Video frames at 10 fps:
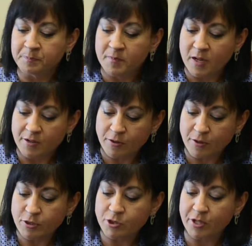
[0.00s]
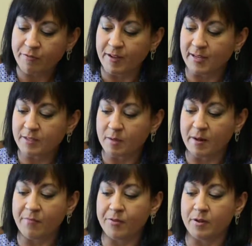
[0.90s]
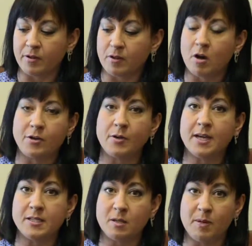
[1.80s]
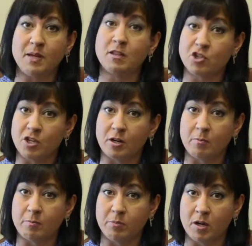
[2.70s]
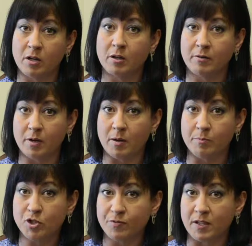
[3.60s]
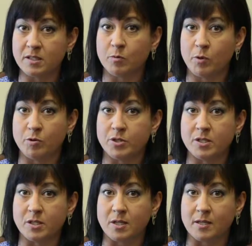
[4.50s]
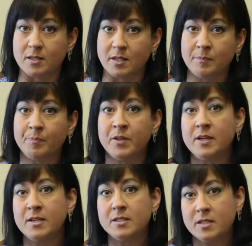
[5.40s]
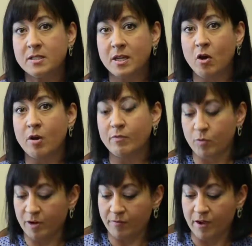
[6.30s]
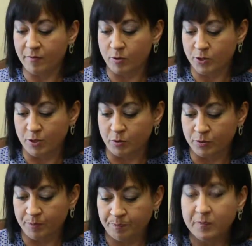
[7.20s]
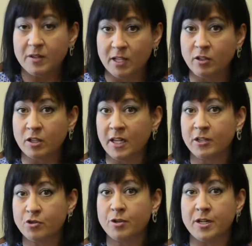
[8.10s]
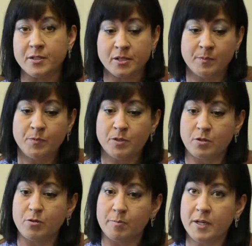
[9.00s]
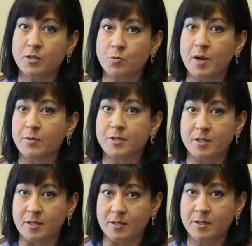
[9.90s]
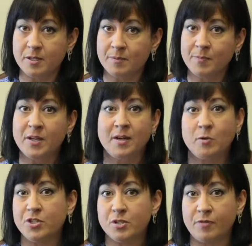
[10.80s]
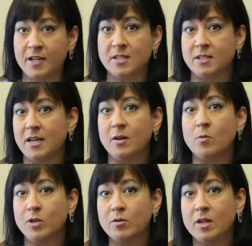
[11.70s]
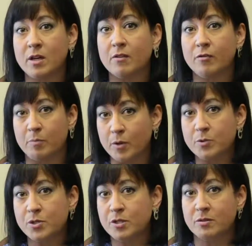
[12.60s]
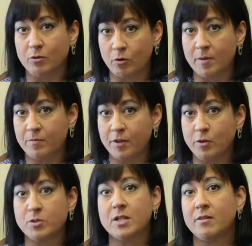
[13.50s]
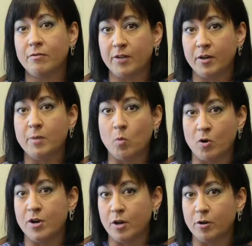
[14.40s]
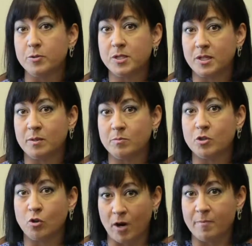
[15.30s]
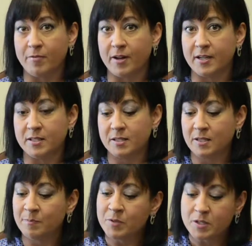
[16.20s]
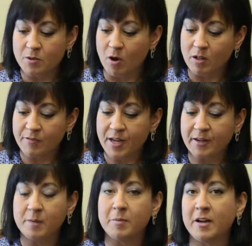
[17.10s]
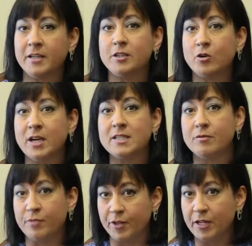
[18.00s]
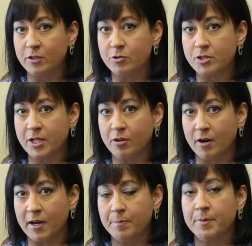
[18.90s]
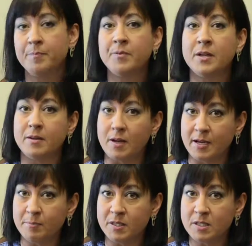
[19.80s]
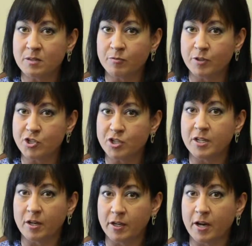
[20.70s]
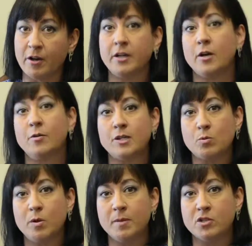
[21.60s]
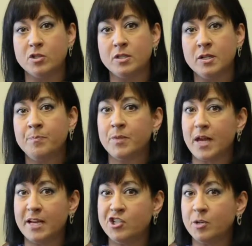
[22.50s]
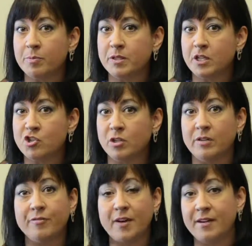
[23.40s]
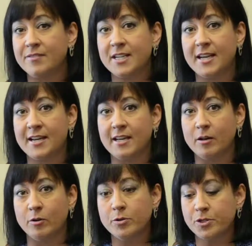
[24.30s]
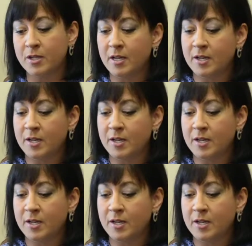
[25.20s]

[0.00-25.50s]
Another interesting fact about the Kanu KCB and the Chenin Blanc bush vines that we were just discussing, since they are 45 years old, they look like trees. So they're big as round as this, which is fascinating when you think of most grape vineyards very more narrow-stemmed grapevines. So all of that combined creates a very interesting grape, 9 months in French and Hungarian oak, as we mentioned, aging potential of 5 to 8 years.